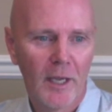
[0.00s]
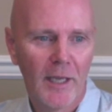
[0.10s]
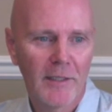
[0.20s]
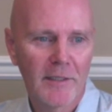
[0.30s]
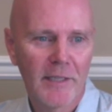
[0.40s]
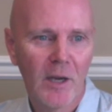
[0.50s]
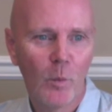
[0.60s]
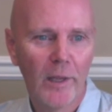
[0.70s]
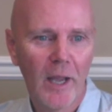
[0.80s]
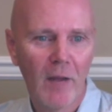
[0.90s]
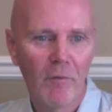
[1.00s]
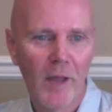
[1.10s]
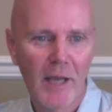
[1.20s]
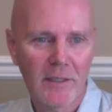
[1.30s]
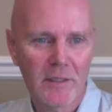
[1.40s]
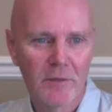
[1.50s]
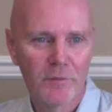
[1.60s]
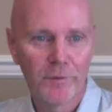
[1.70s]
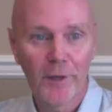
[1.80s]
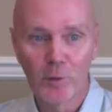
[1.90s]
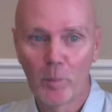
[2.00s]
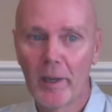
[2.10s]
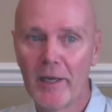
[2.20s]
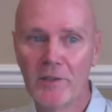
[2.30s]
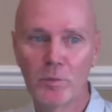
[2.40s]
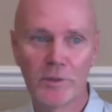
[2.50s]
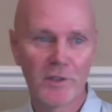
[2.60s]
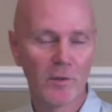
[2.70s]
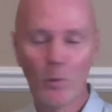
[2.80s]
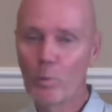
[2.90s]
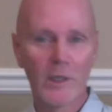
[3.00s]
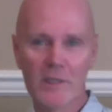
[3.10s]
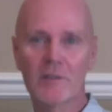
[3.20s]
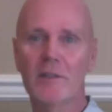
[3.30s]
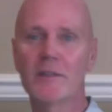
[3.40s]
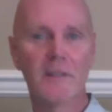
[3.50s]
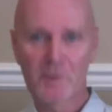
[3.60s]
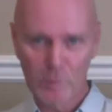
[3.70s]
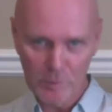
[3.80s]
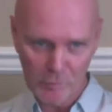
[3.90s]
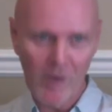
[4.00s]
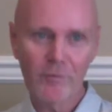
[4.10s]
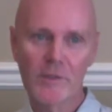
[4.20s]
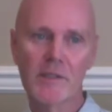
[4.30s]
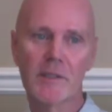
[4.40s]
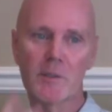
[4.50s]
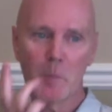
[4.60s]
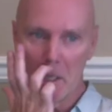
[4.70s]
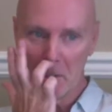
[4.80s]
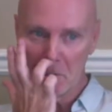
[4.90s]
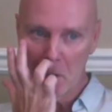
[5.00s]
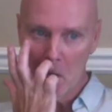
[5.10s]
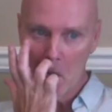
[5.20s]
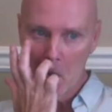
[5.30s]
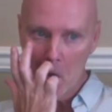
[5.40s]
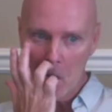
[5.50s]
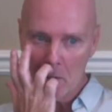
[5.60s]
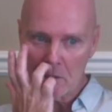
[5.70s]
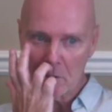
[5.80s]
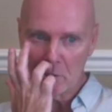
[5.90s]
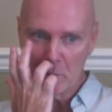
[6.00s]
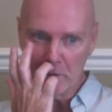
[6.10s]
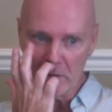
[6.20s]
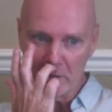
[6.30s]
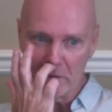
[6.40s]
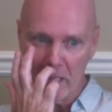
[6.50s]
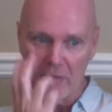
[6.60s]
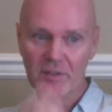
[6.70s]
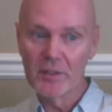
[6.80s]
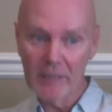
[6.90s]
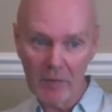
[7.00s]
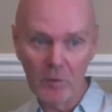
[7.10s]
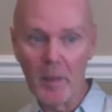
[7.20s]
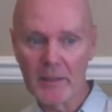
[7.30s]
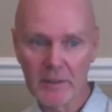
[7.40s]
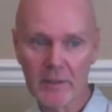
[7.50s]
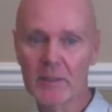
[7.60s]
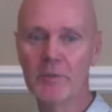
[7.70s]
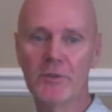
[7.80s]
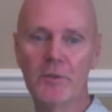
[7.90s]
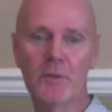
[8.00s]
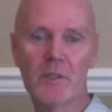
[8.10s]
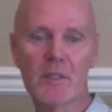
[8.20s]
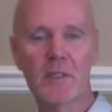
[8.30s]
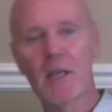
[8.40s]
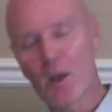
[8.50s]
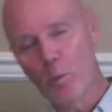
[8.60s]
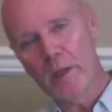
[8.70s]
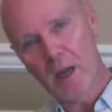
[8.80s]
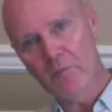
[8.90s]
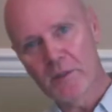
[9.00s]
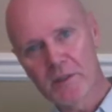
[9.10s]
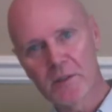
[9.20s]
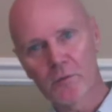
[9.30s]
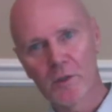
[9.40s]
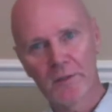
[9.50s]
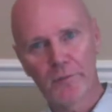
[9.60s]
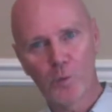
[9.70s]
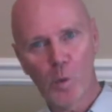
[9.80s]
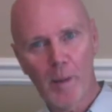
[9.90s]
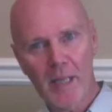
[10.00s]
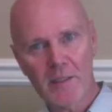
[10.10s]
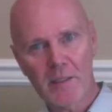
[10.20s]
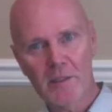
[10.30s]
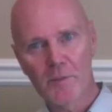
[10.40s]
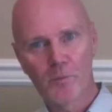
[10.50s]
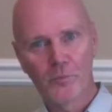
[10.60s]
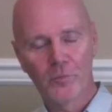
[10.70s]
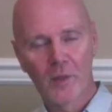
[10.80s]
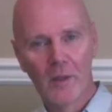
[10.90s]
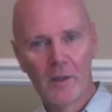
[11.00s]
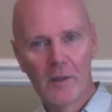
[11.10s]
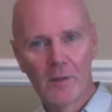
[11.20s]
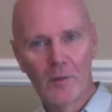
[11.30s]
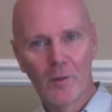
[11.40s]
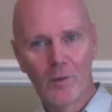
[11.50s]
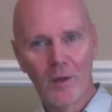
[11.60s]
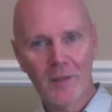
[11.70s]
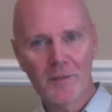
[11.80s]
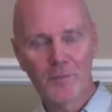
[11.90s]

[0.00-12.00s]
And now we have that final page, which is not works cited, it's called a references page. And so you can still alphabetically, but you can see how we have this differently formatted. All right.